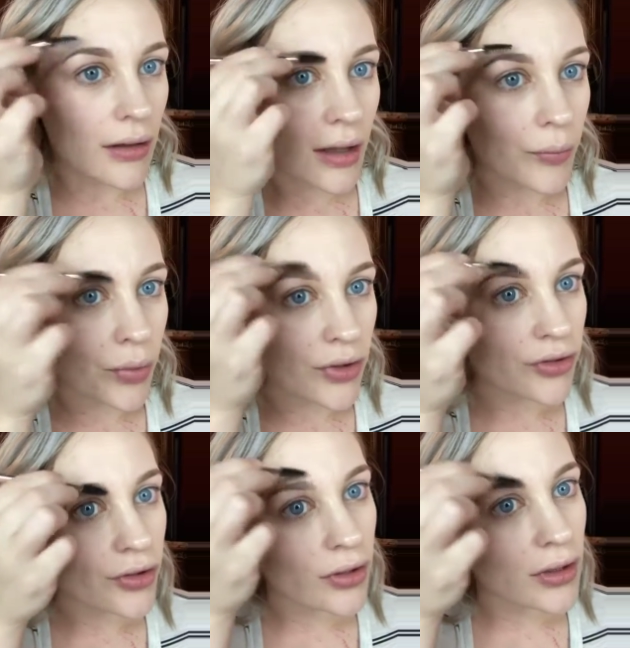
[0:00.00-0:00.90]
I'm pretty
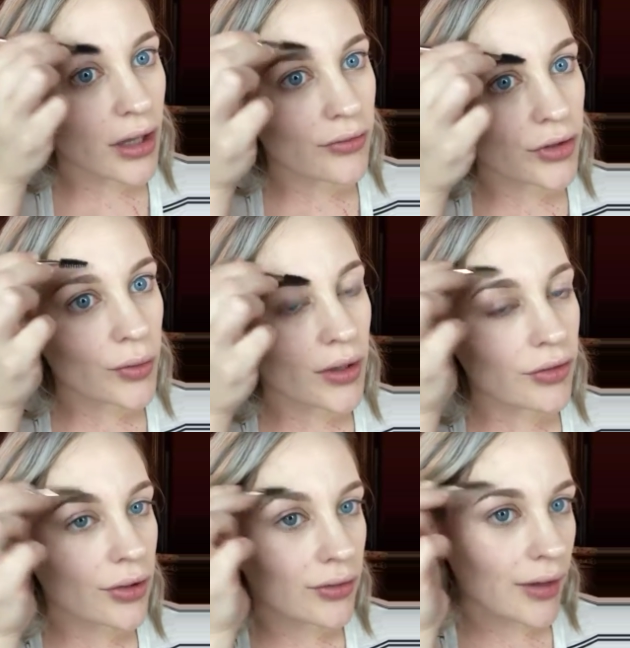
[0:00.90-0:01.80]
sure a lot of you have
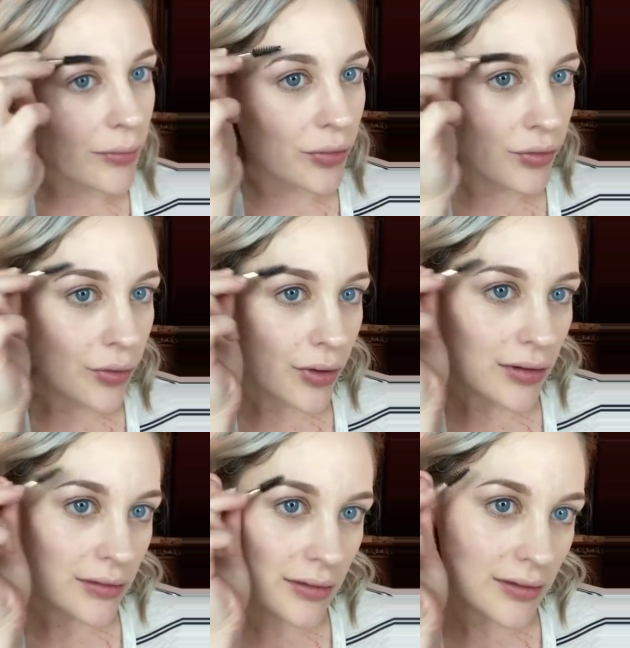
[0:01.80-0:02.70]
heard that
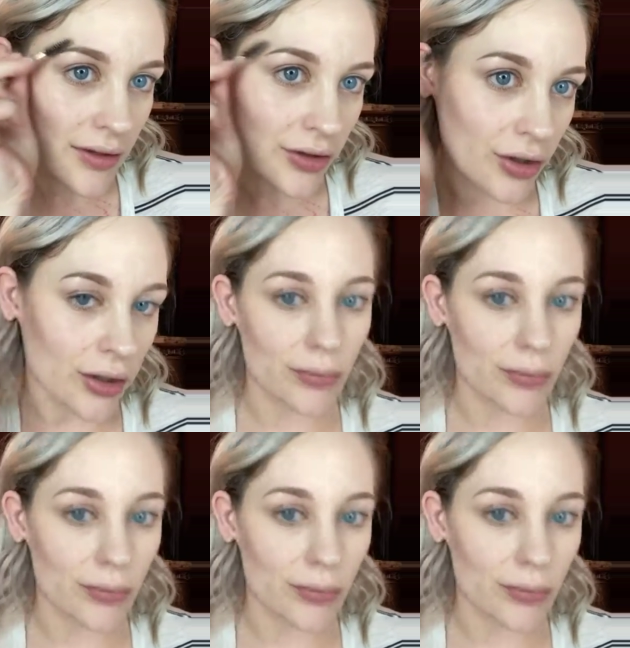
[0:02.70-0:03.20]
before. The term,